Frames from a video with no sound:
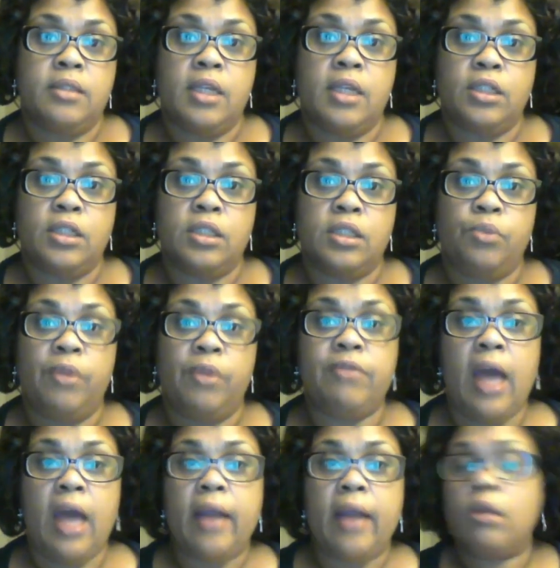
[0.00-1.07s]
such as we've
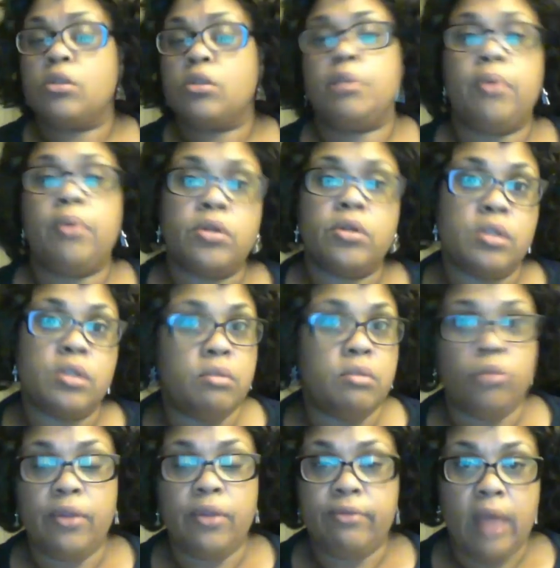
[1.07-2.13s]
diagnosed a person
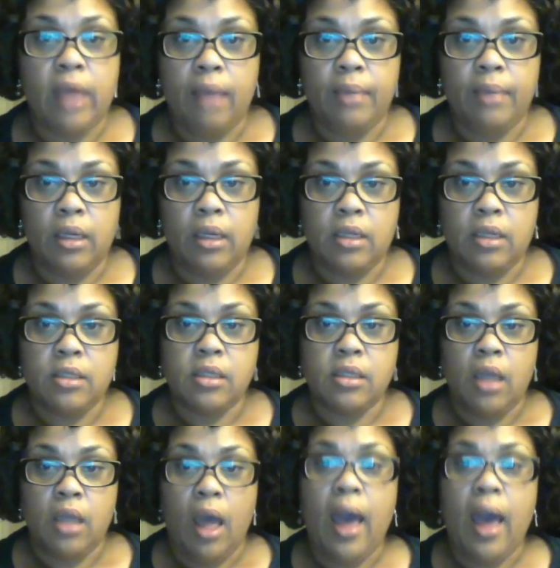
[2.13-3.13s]
with diabetes.